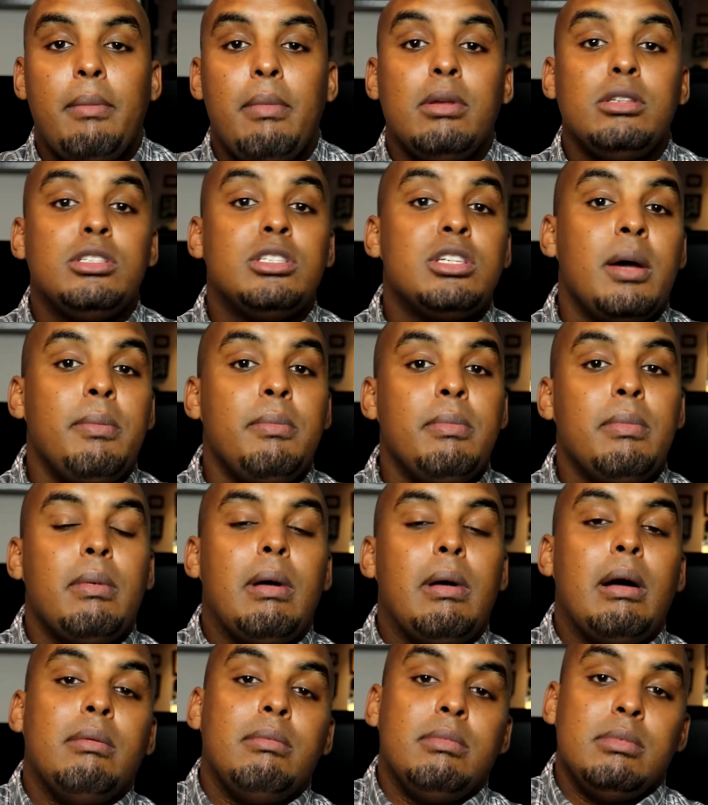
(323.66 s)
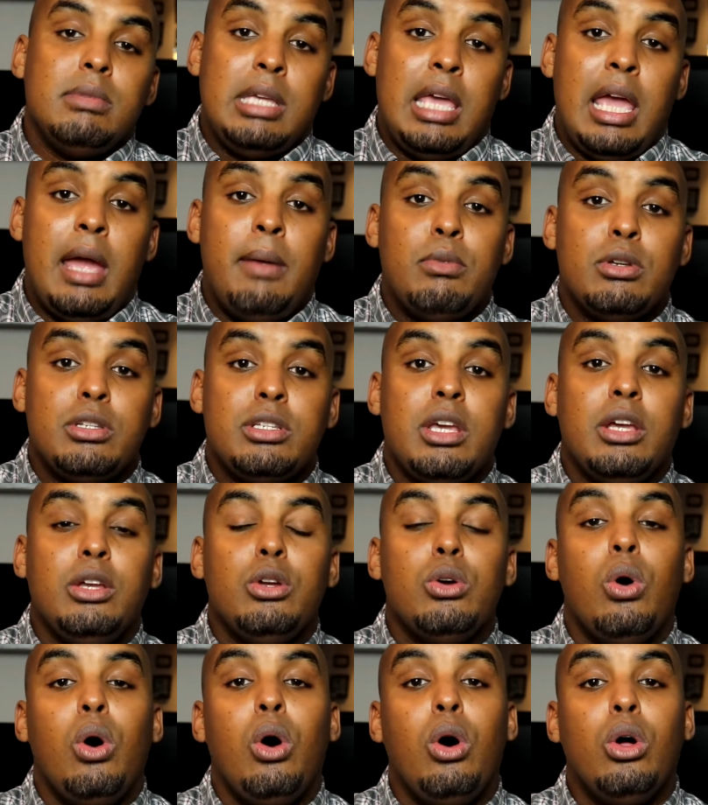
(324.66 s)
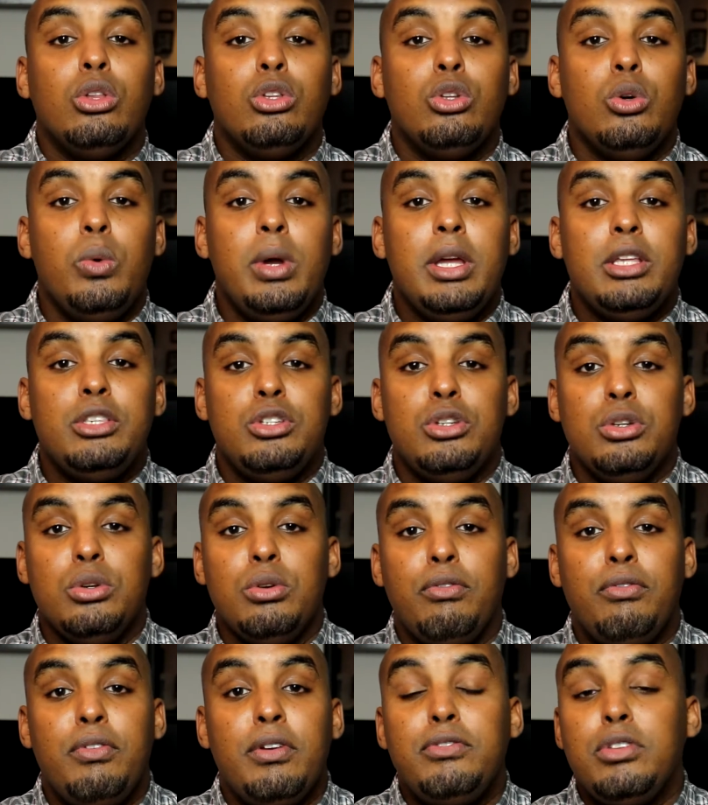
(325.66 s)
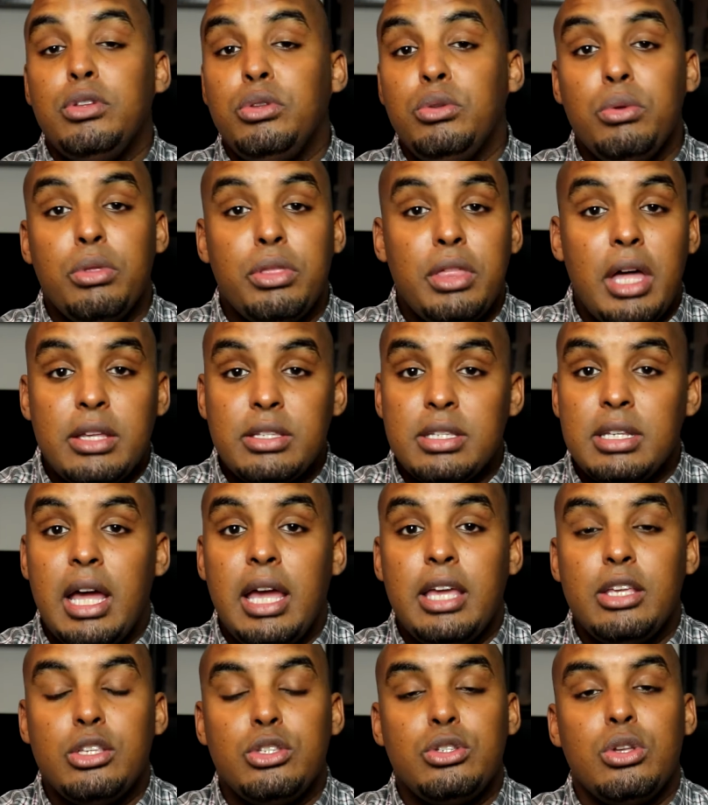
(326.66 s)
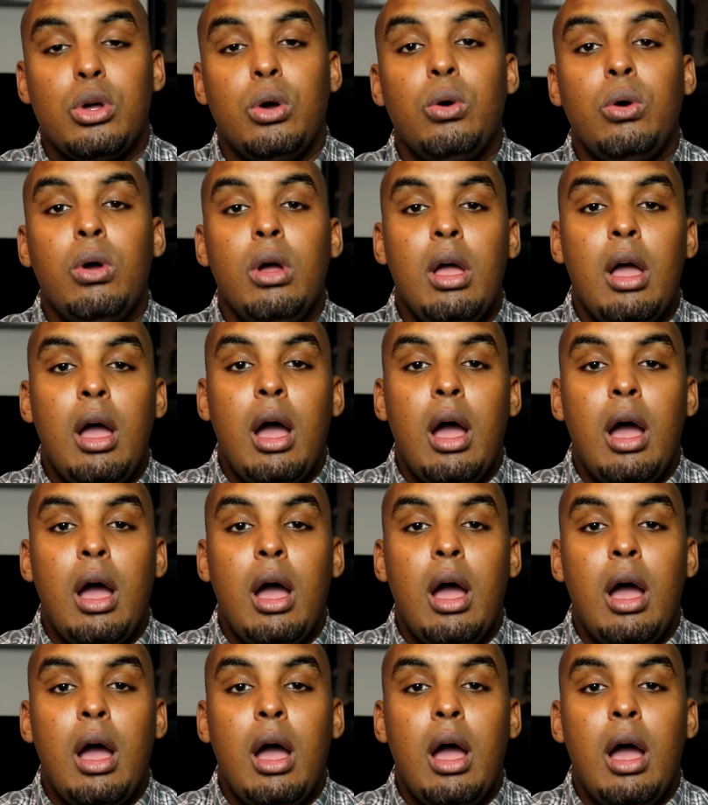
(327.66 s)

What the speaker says: Some cameras can go all the way to 52,000 ISO,